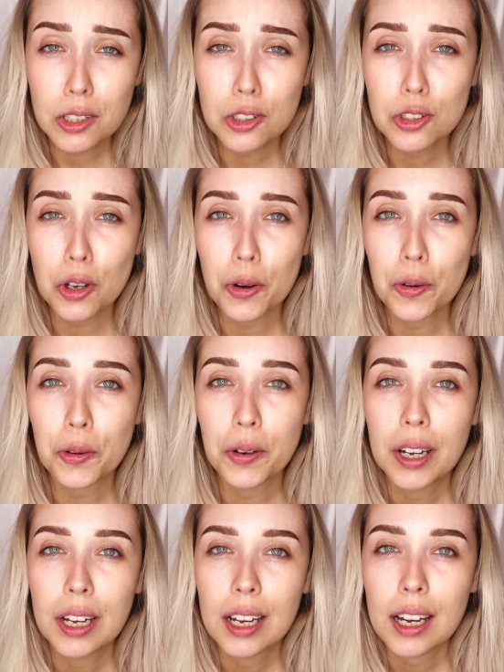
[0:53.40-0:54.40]

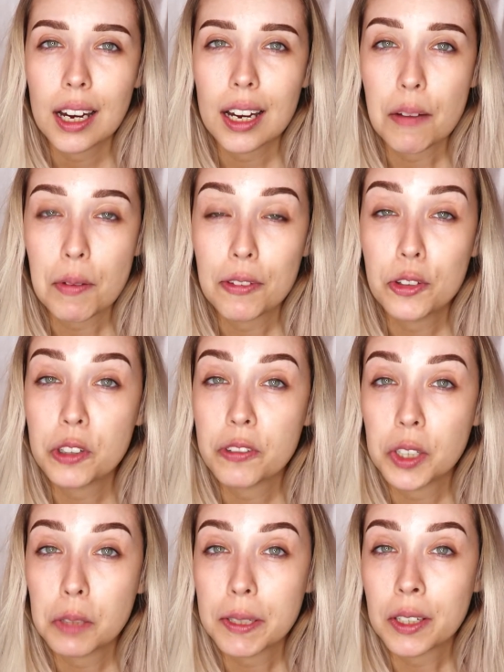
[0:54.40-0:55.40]
So if you do
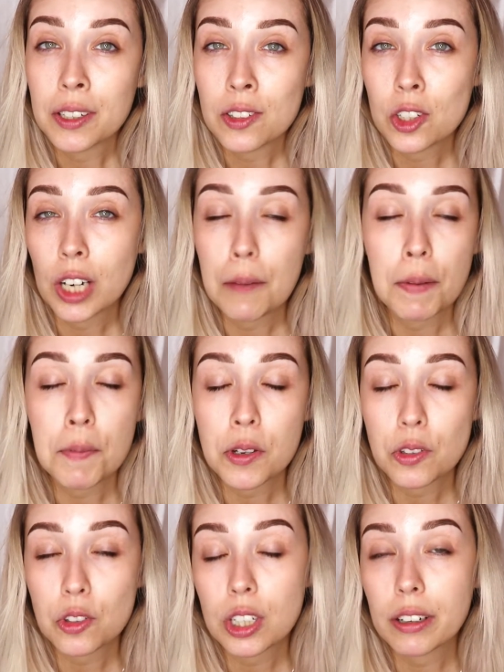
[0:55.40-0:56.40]
follow me on Instagram, I'm
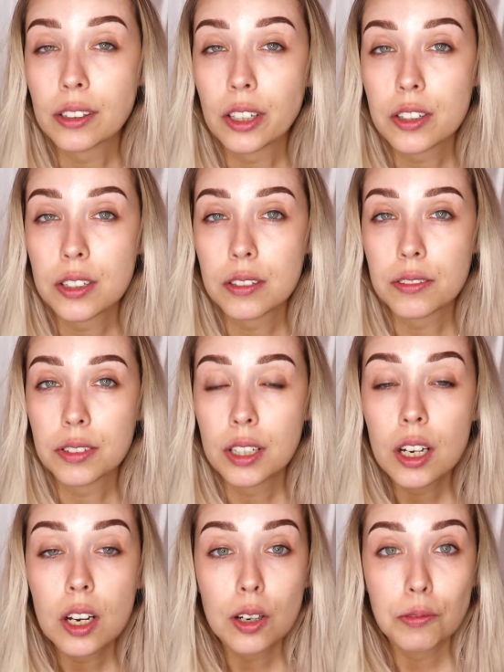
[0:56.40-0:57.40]
also sharing lots of
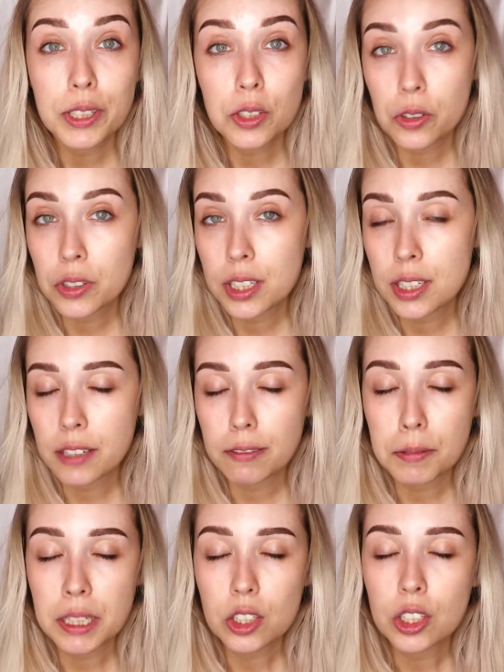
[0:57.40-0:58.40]
resources,
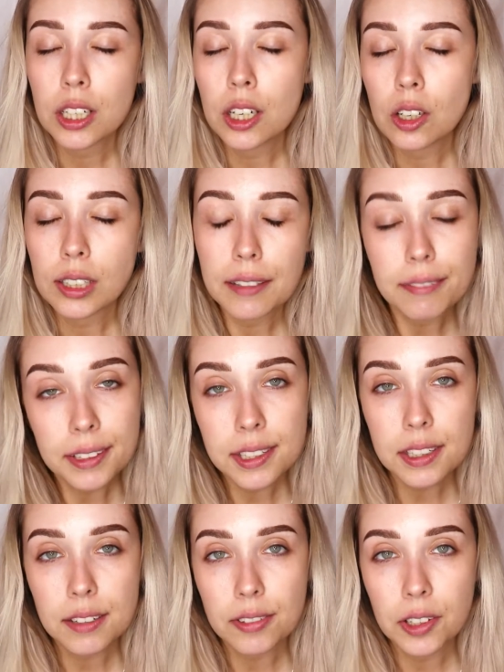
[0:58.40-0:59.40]
information, and all that fun
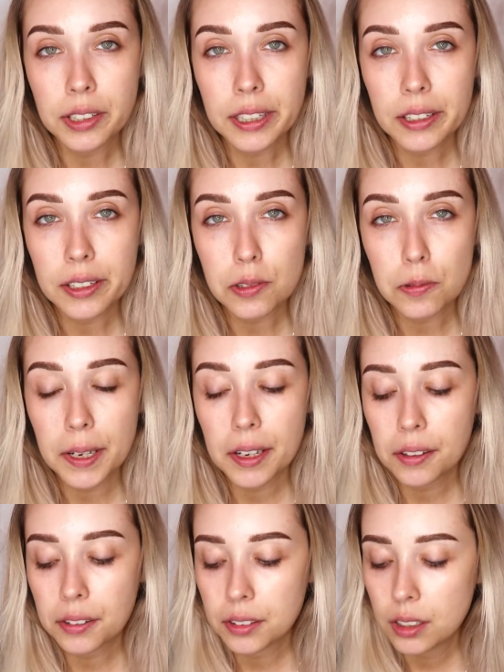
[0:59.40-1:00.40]
stuff on there as
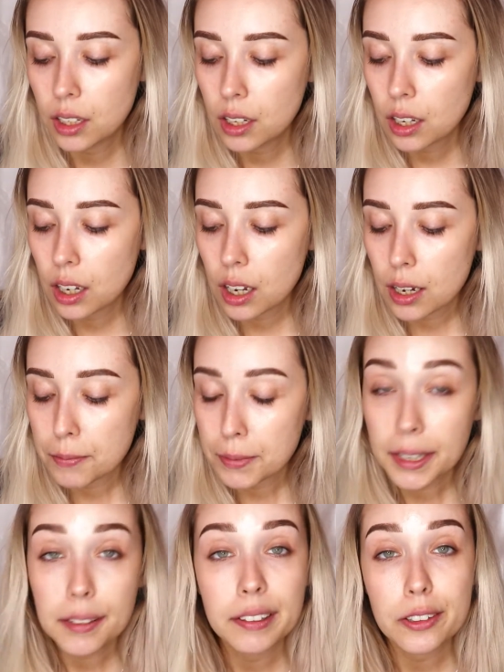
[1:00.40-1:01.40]
well. But
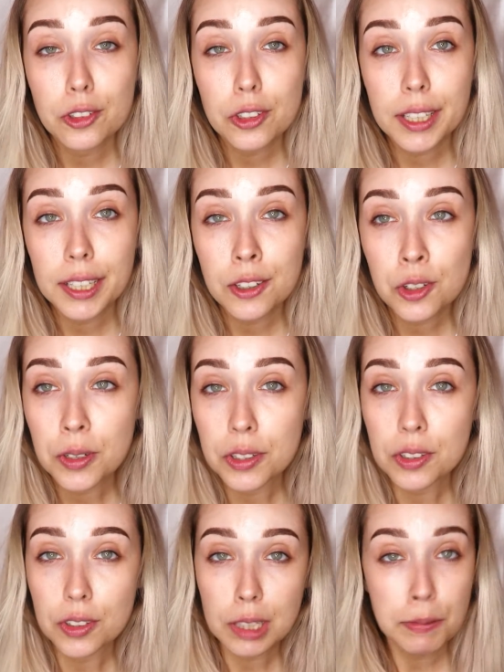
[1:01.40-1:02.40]
yeah, let's just get into it.
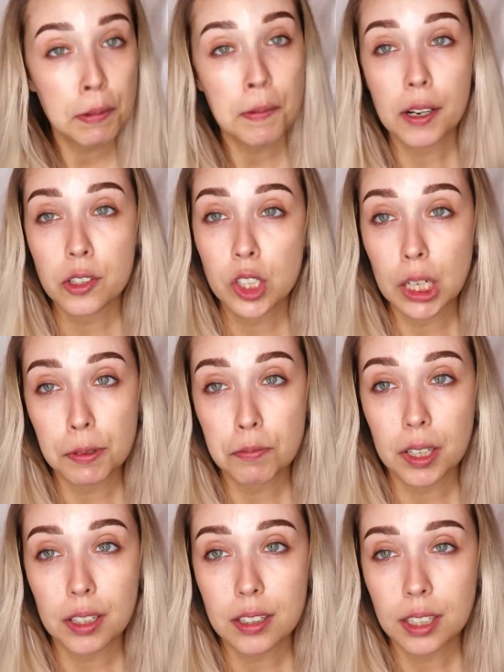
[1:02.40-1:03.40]
So this is going to be my BoxyCharm
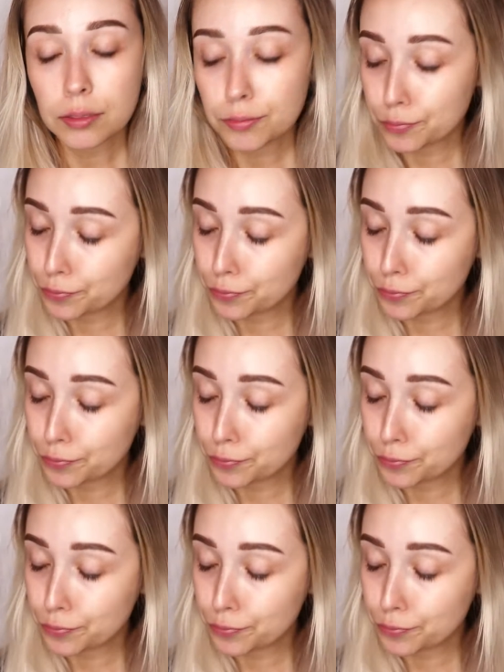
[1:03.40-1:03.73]
unboxing.